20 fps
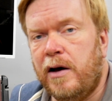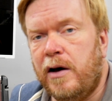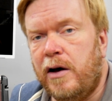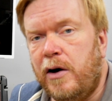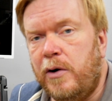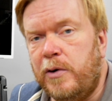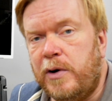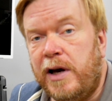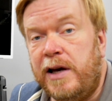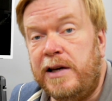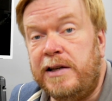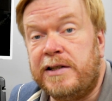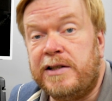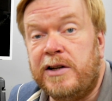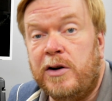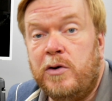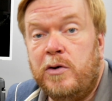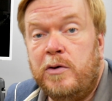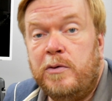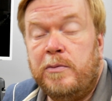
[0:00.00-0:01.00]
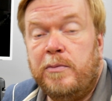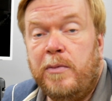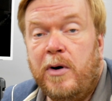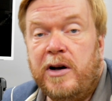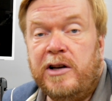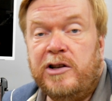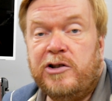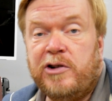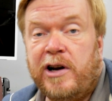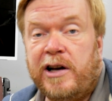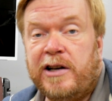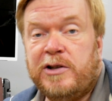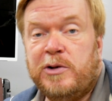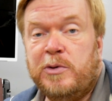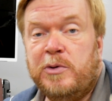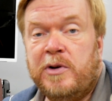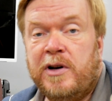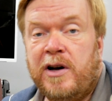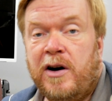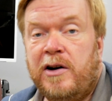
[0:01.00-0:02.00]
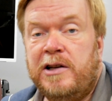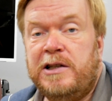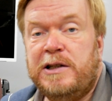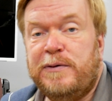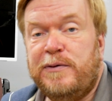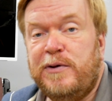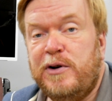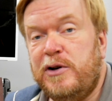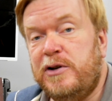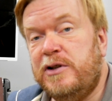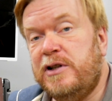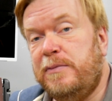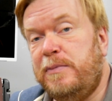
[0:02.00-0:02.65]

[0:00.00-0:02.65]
Okay, so my track saw guides first